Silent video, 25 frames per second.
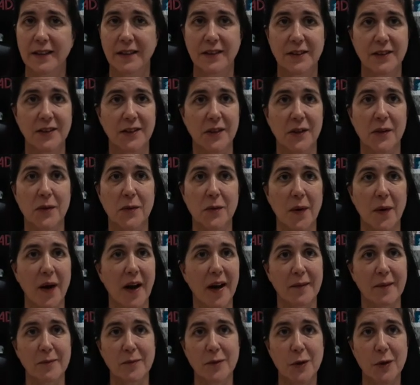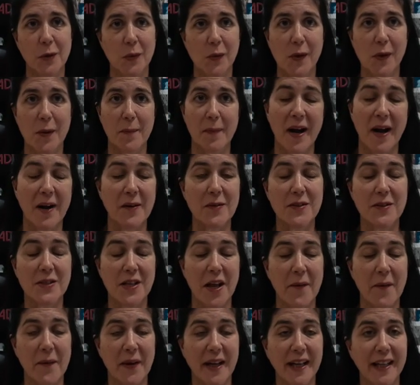to talk about
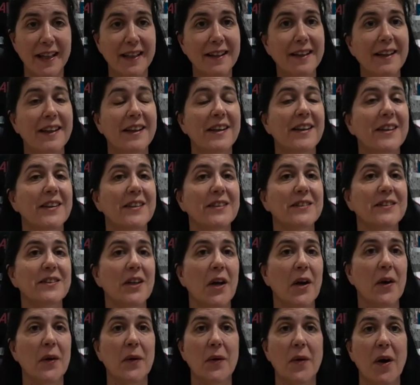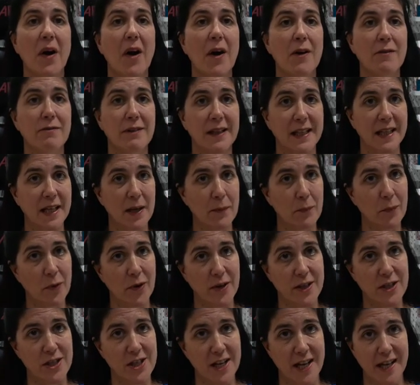sewing, so I really
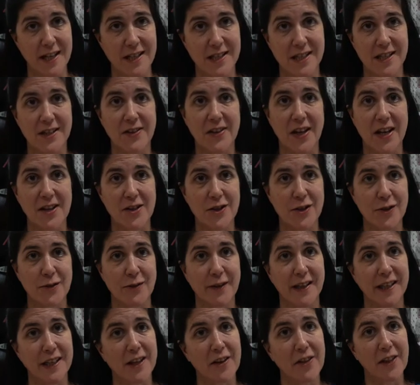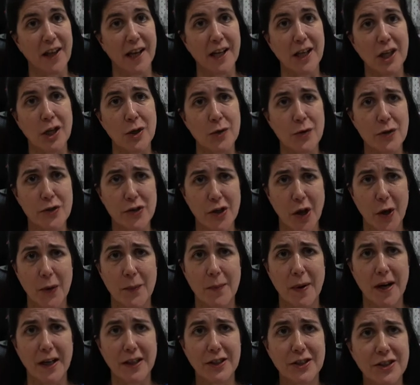appreciated that, Sharina. Thank you so
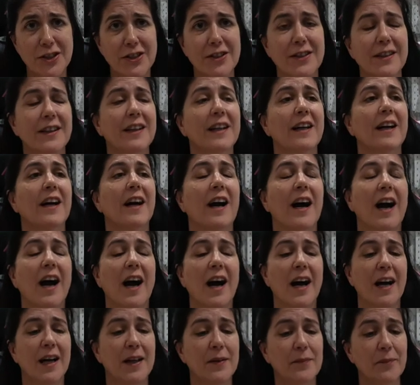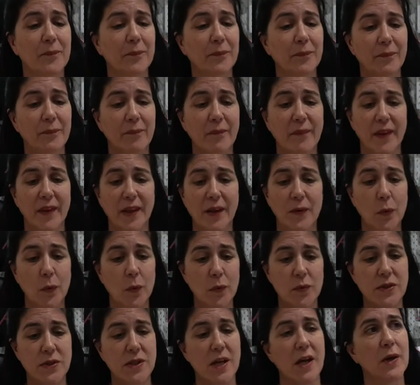much.
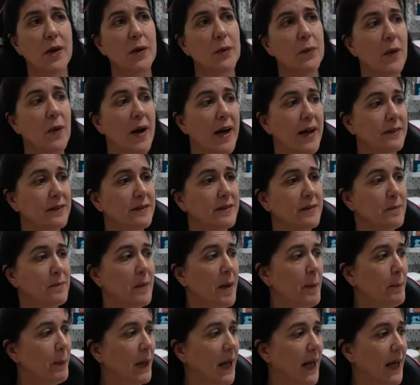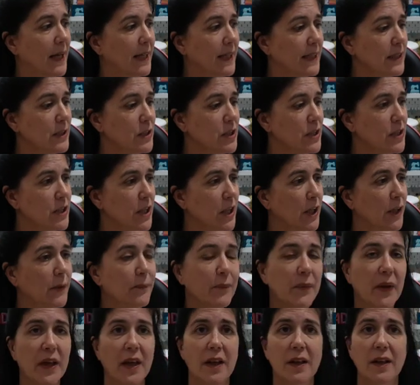Also, what else am I planning to do?
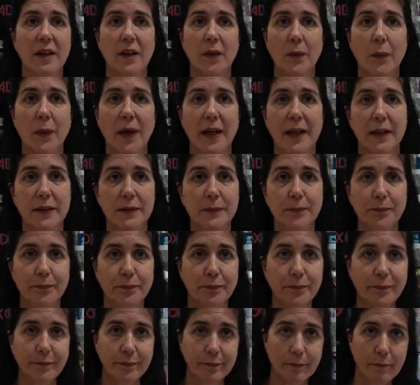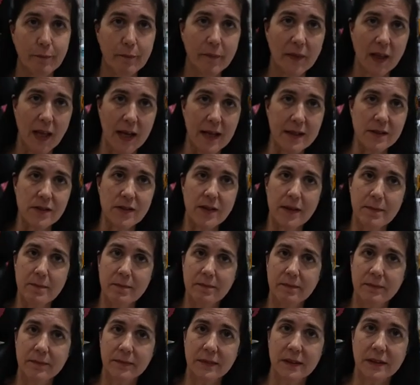Well, as
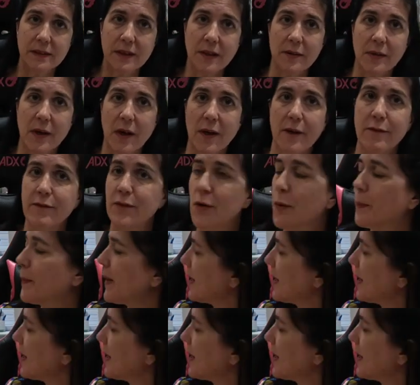don't know if you'll be